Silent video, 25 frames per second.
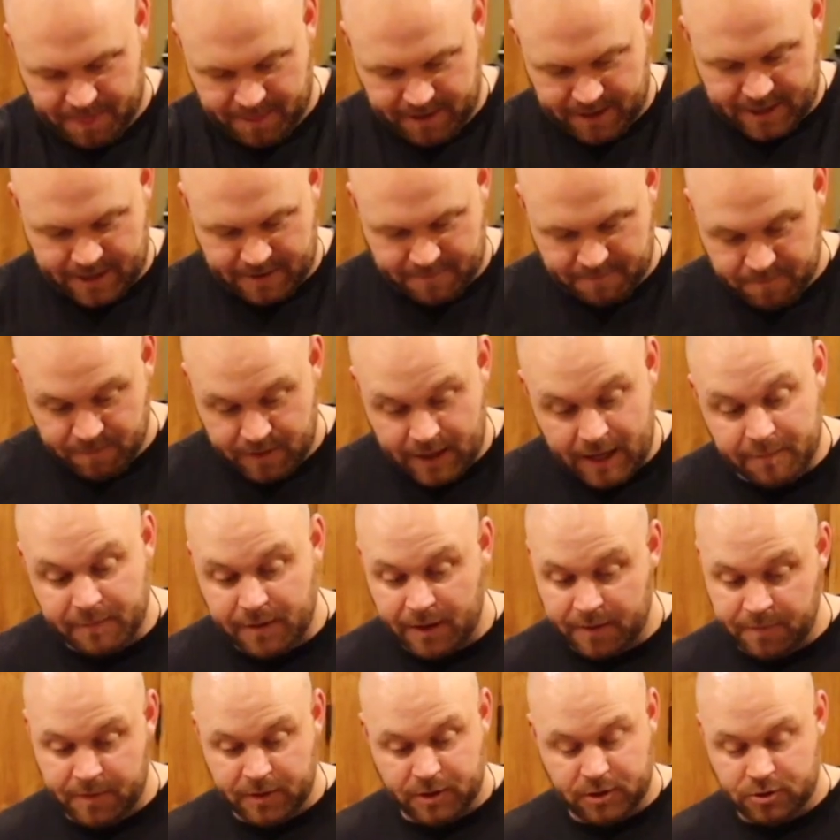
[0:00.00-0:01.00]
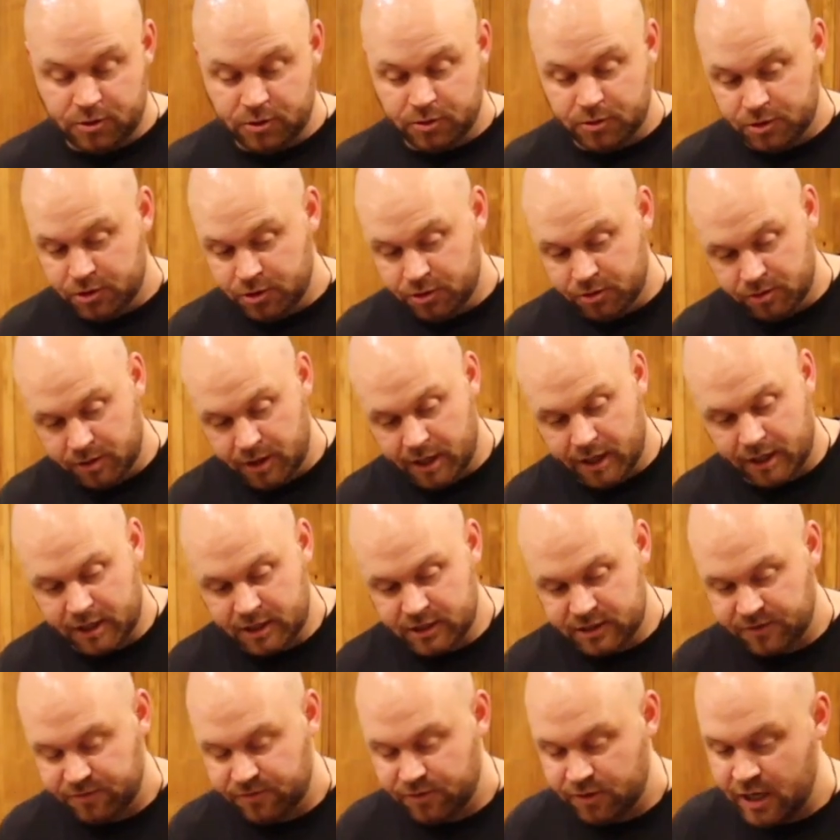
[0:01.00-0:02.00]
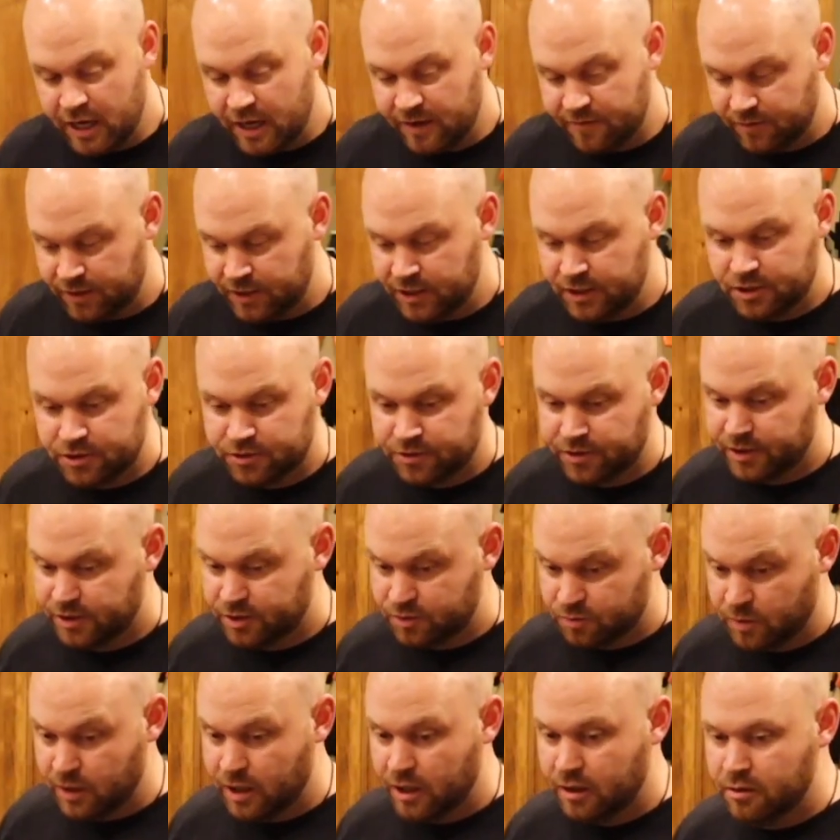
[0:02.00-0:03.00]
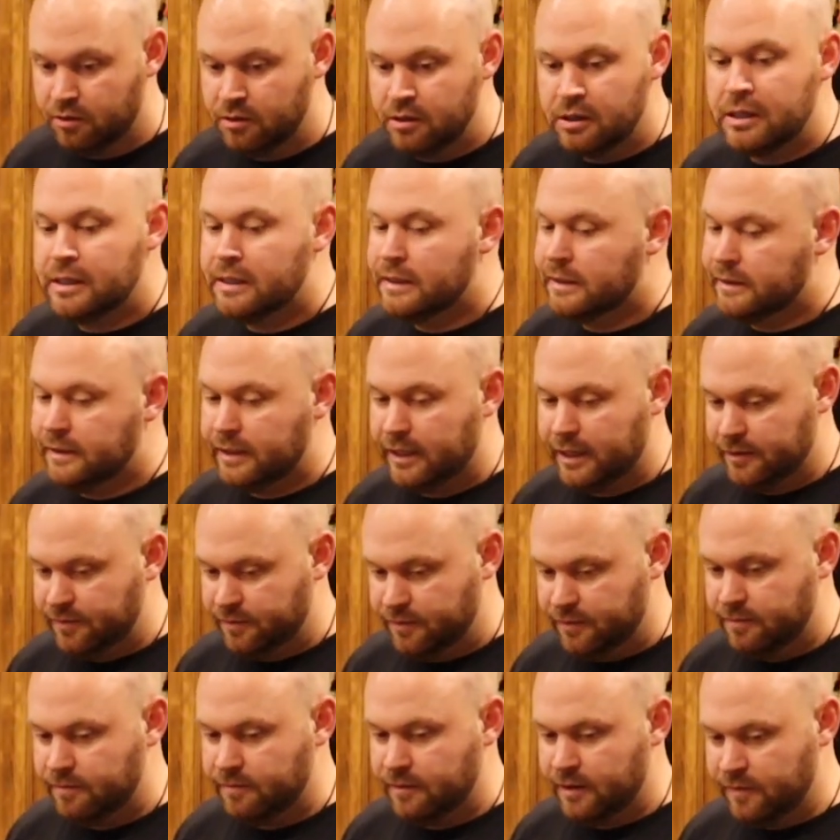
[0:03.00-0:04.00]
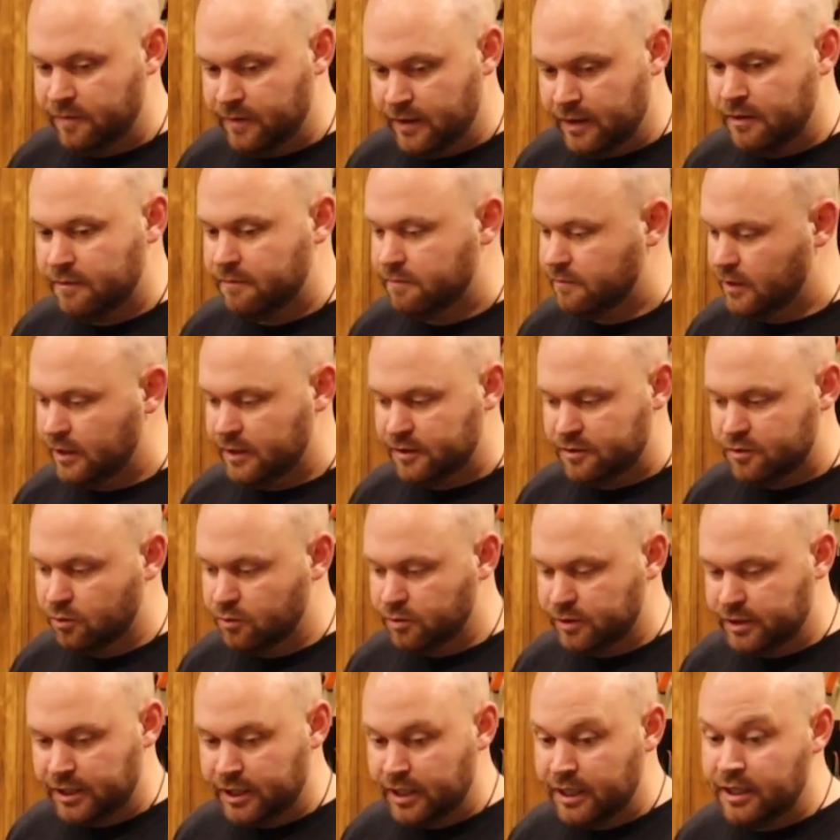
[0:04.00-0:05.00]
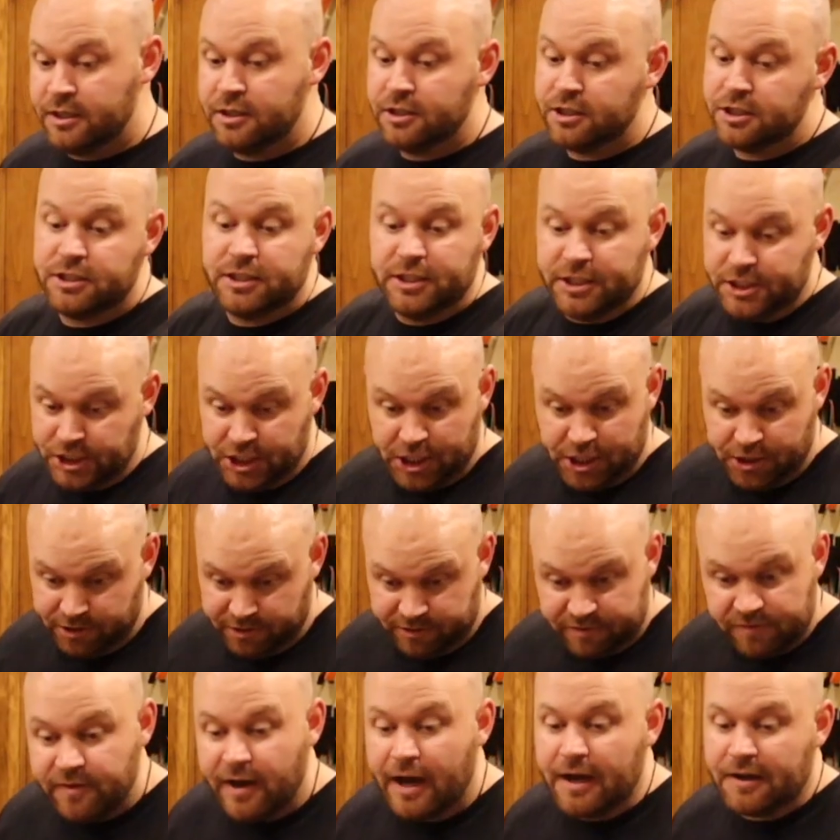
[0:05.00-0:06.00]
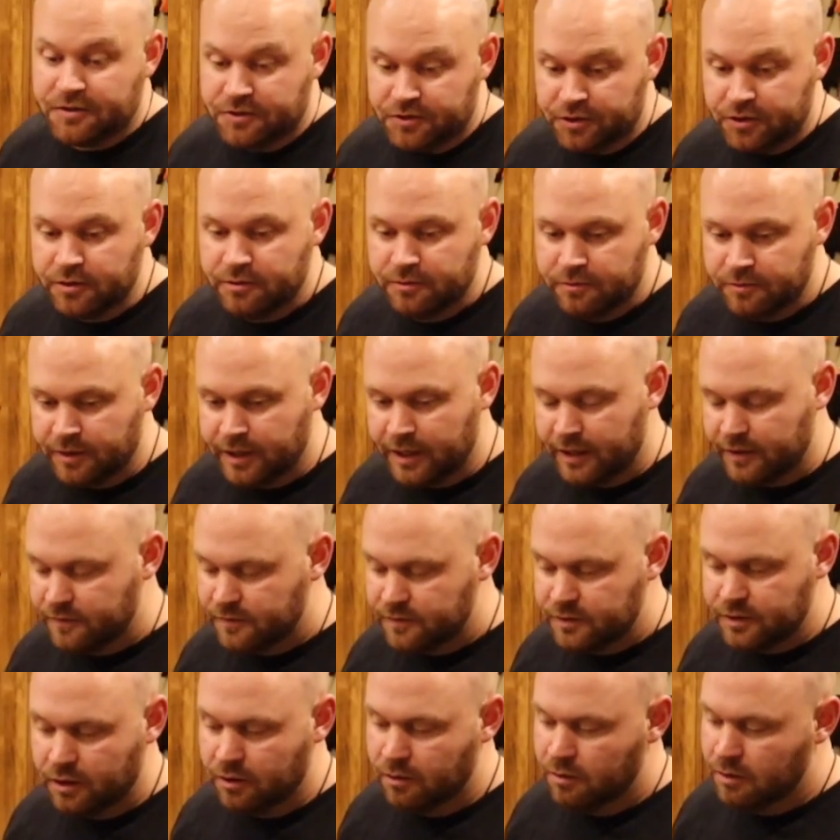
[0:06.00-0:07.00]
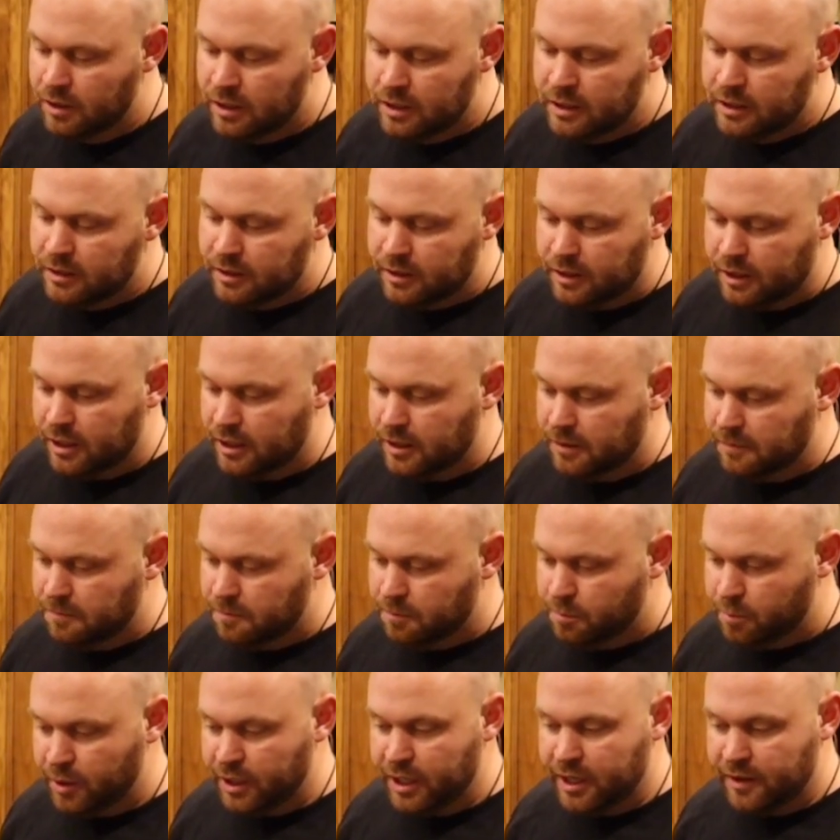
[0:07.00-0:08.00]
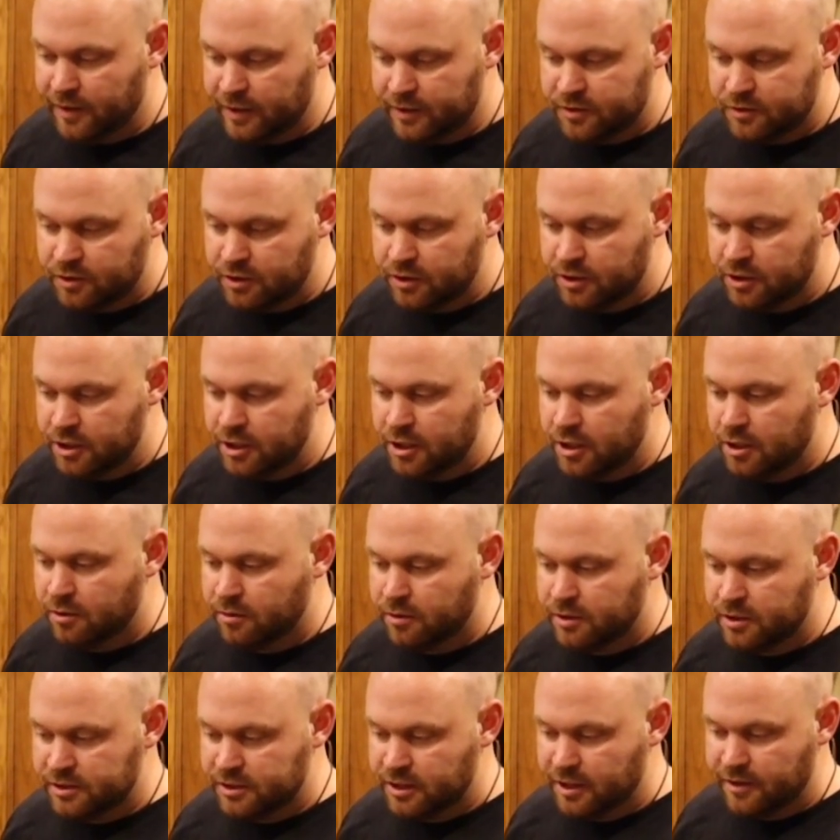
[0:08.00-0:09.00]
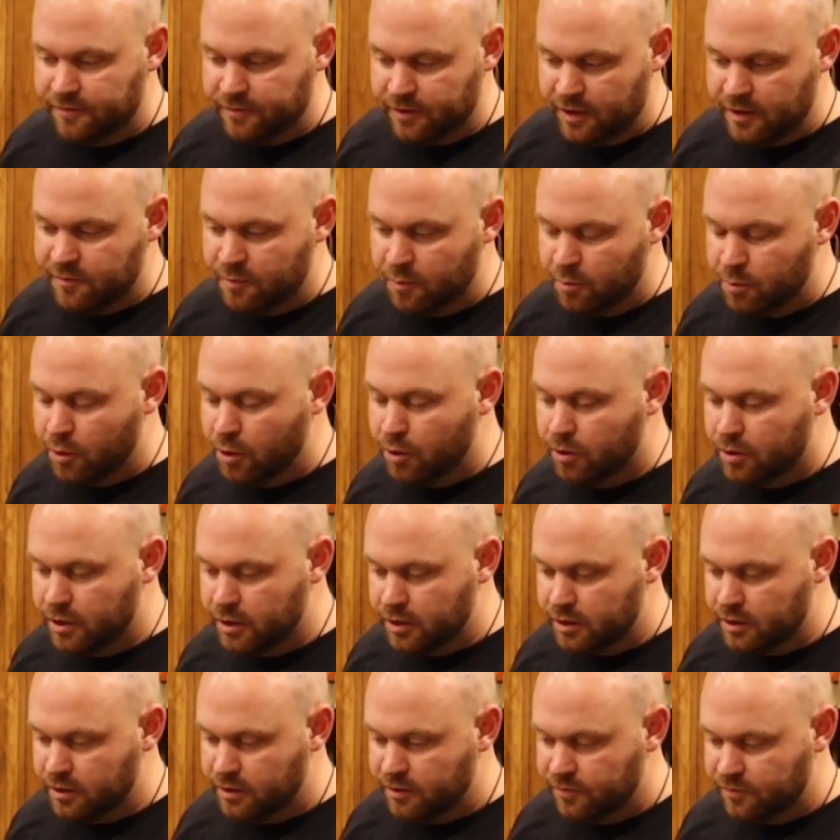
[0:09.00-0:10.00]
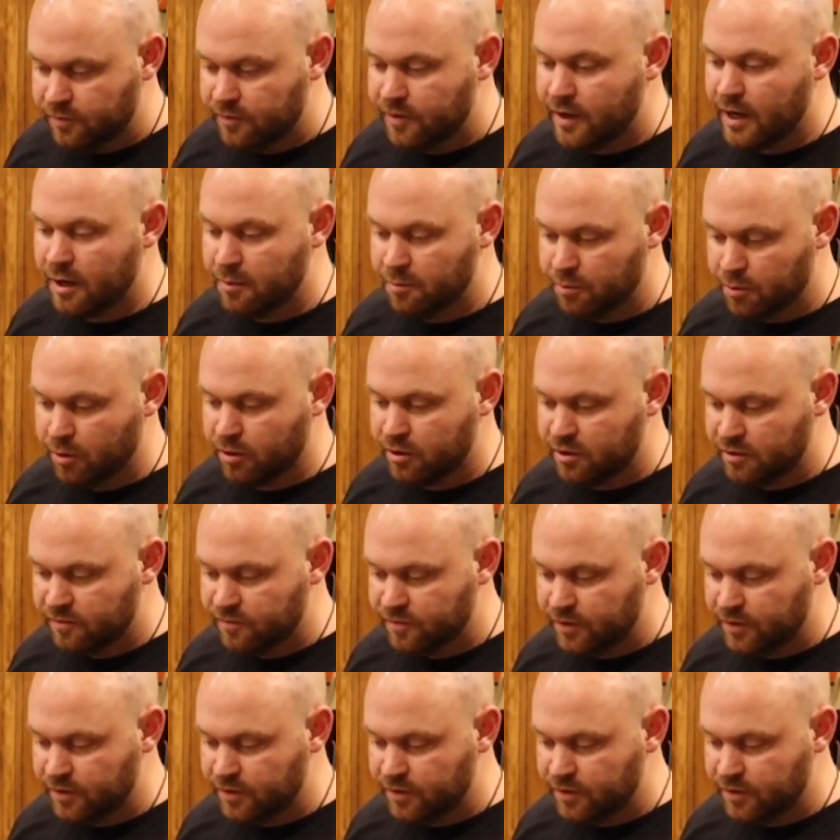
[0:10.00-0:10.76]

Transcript: Yeah, that might do it too. Yeah, because if you have a history as well, and then it just degenerates faster, right? Yeah. So, but yeah, that's good to know because if you had broken